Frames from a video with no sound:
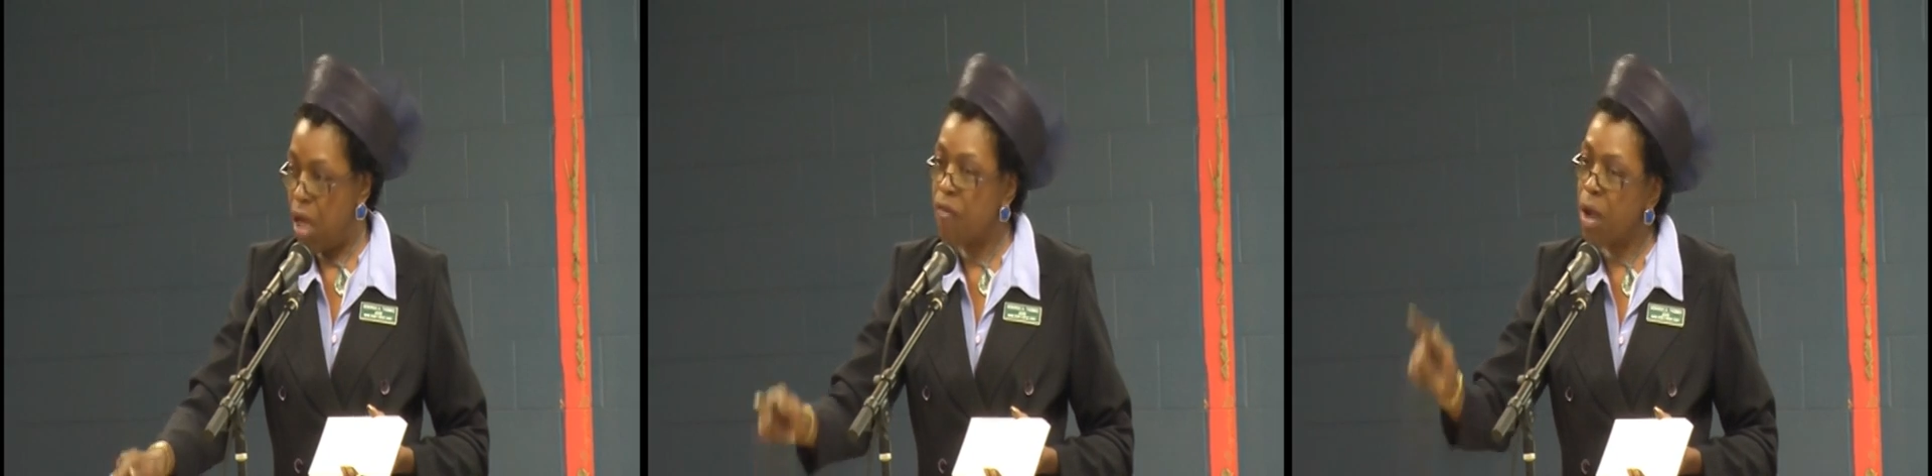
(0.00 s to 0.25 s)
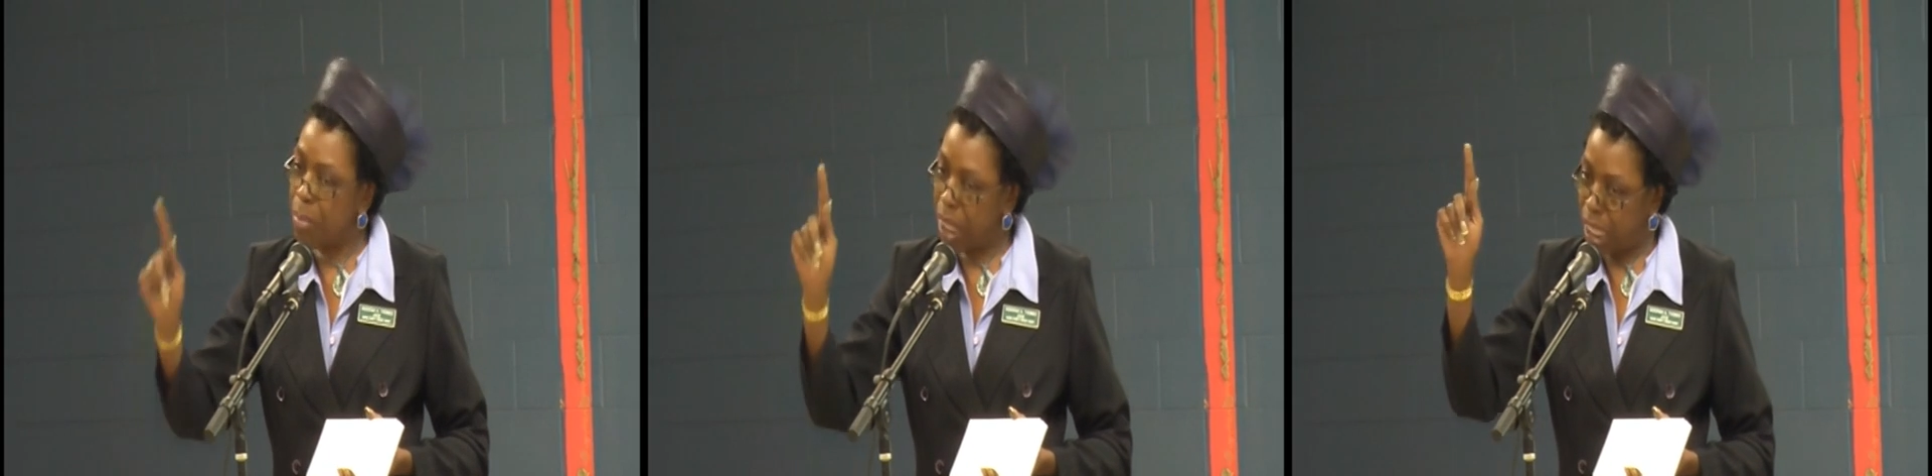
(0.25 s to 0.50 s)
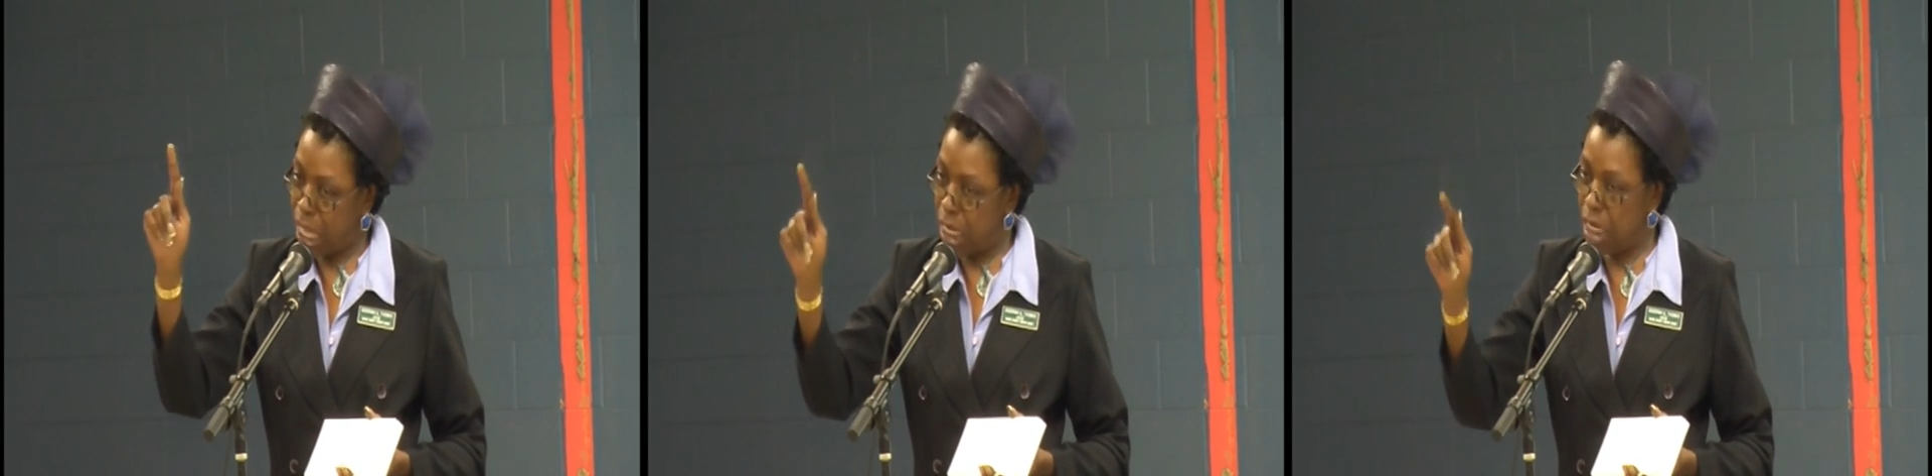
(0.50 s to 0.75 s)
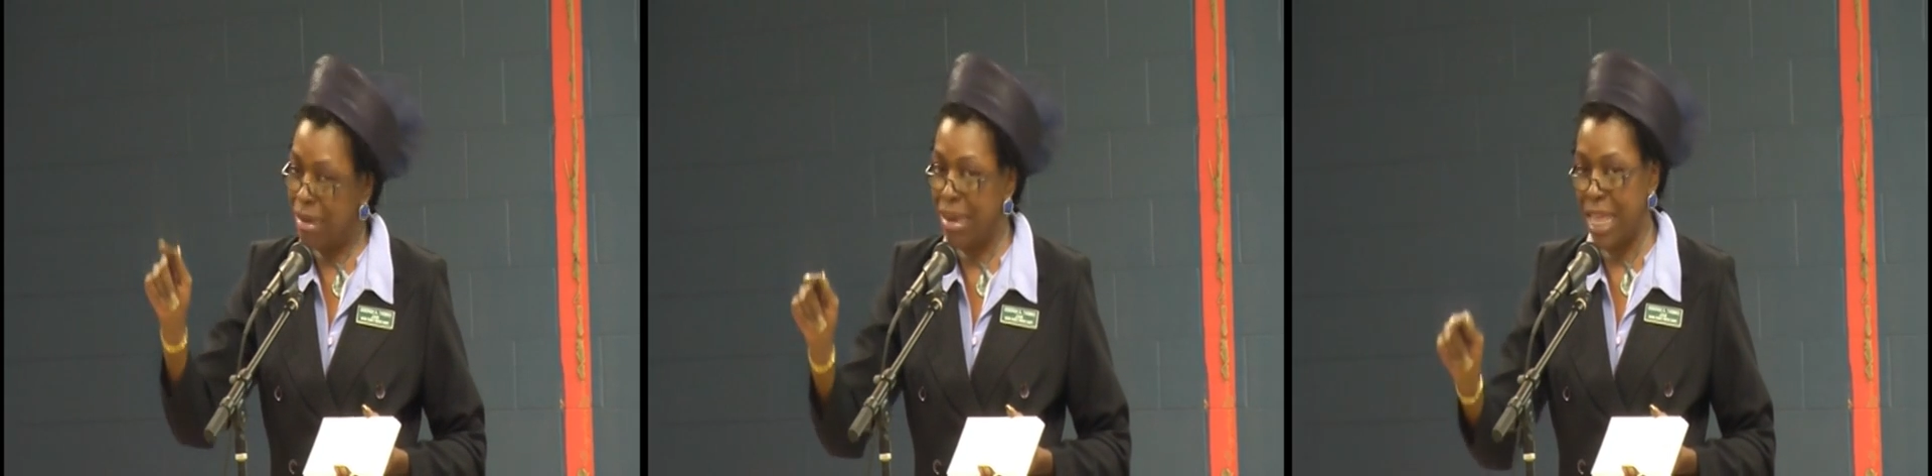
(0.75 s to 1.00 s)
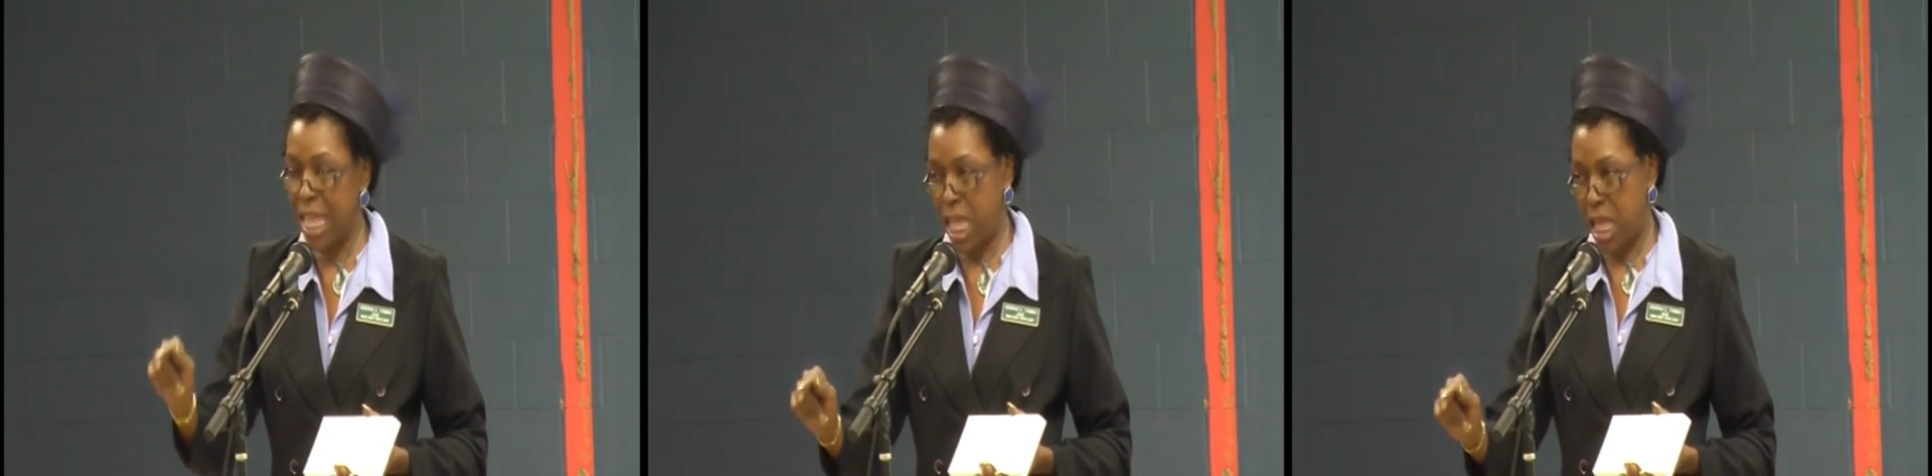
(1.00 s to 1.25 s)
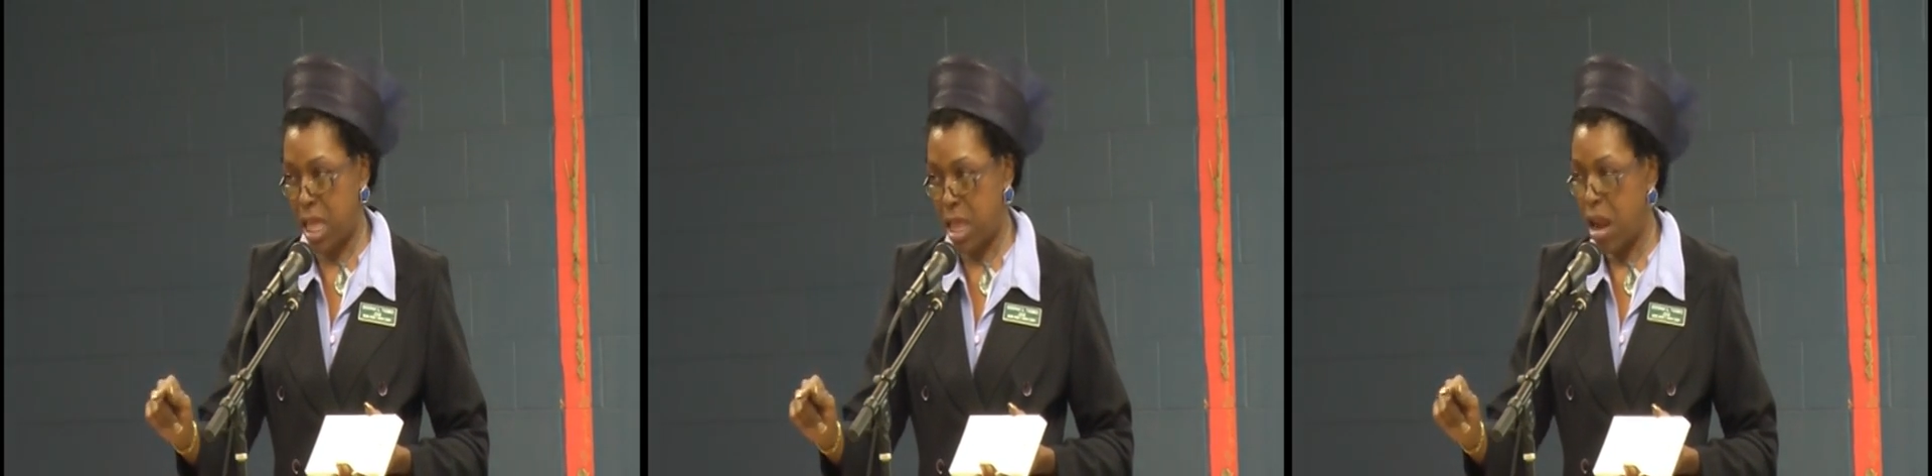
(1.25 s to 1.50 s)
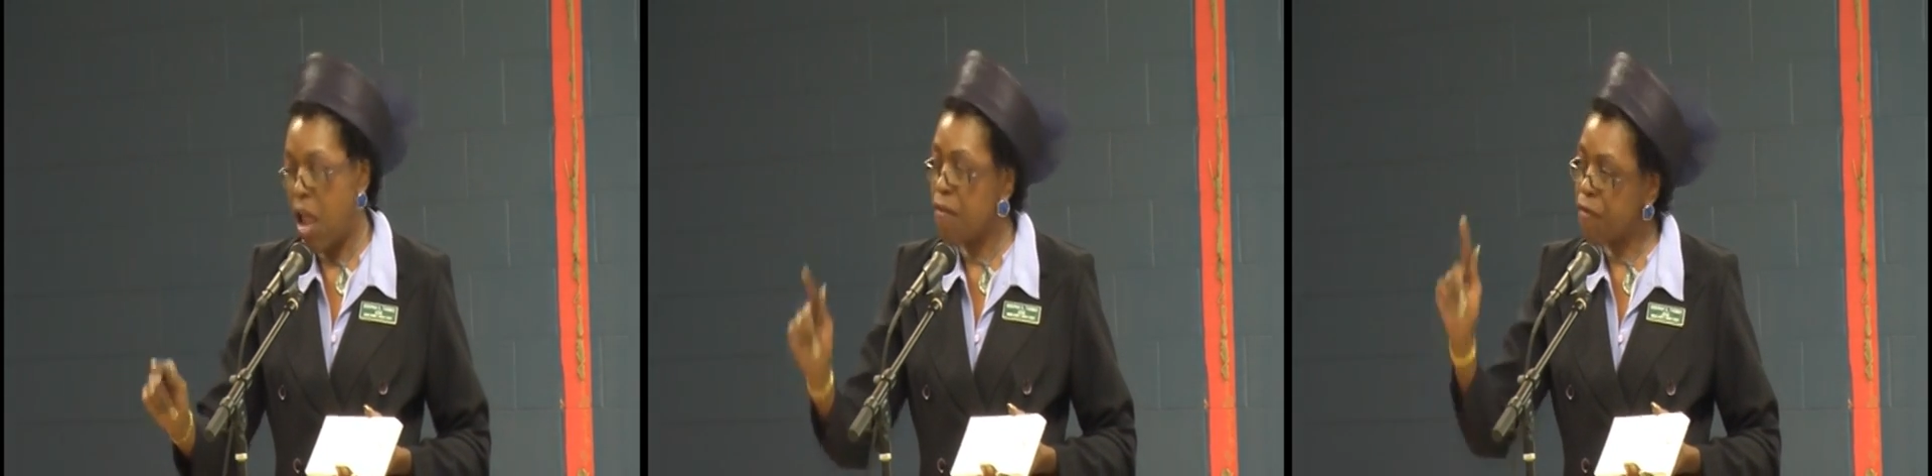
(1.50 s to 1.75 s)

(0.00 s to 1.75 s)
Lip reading: from beginning to end,